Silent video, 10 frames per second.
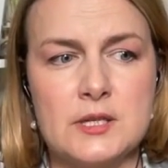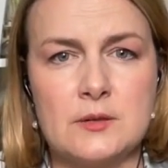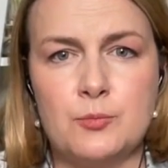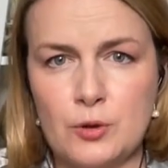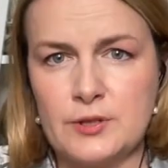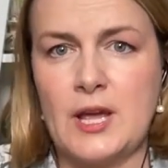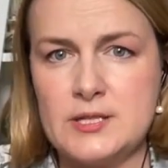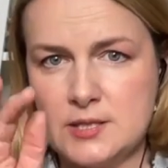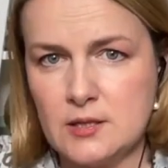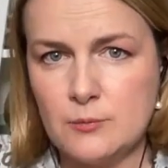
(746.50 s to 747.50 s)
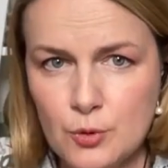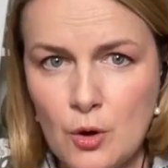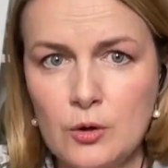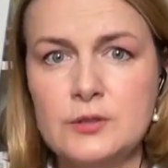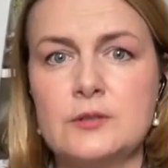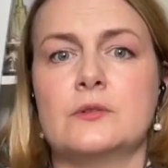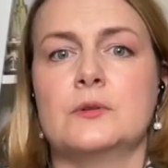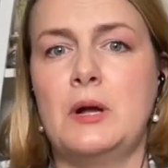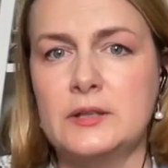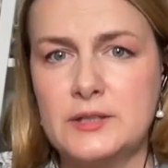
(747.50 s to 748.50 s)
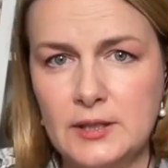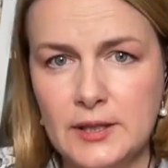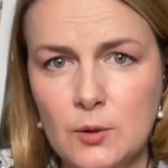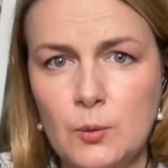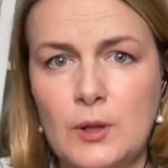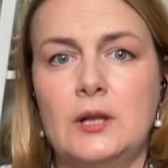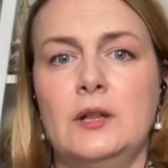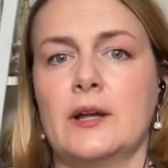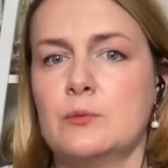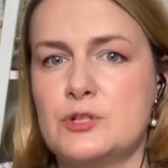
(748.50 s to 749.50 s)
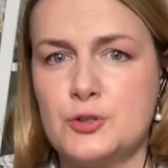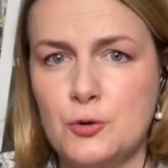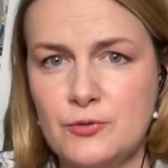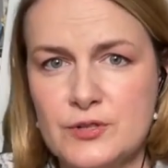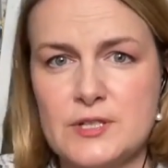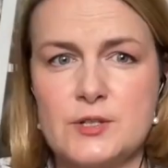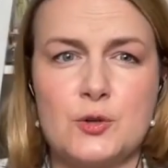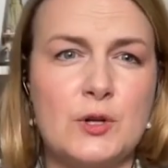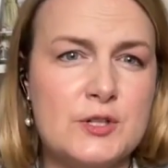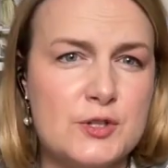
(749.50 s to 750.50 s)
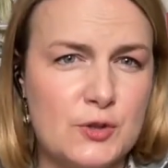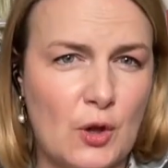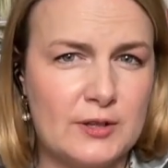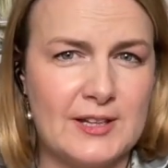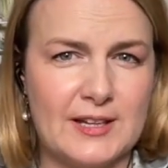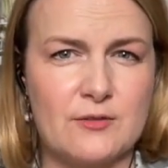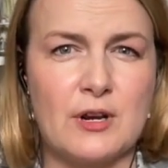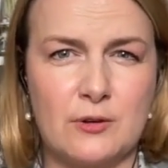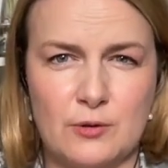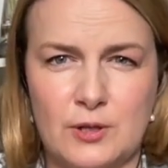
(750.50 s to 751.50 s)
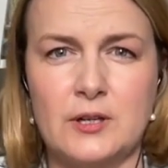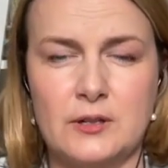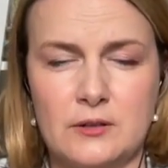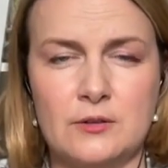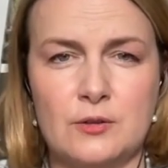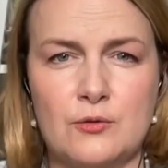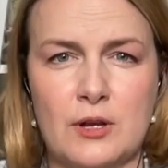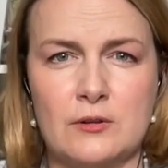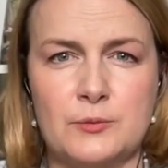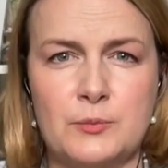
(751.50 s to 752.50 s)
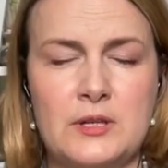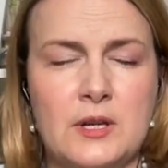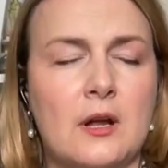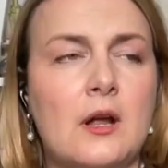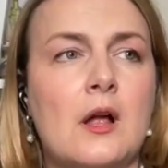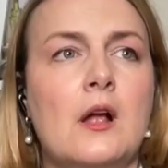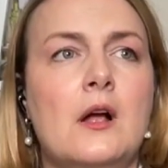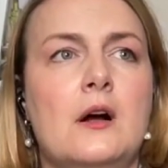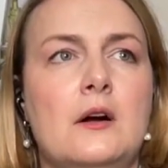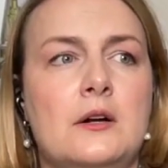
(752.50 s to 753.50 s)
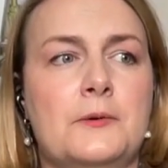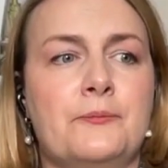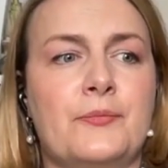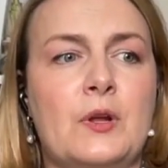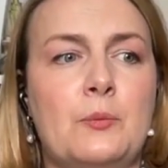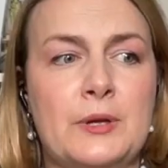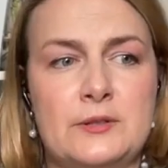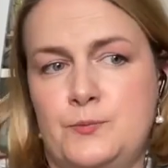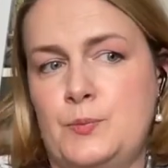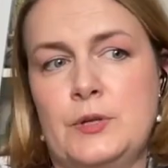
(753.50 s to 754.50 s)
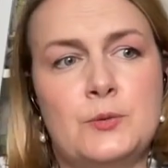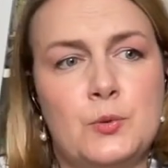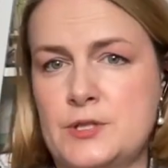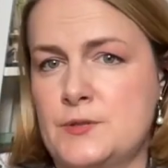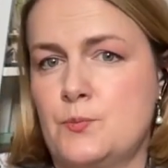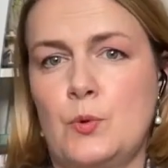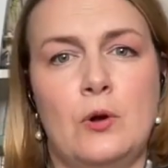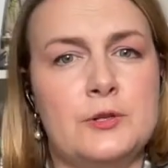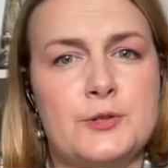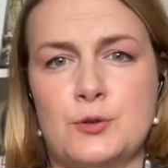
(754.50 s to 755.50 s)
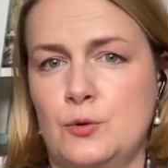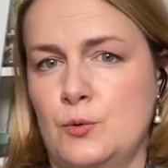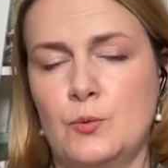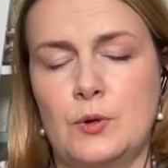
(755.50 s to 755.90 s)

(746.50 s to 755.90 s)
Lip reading: broadcasting abroad, multilingual language services, so it's not like regular media. But it was also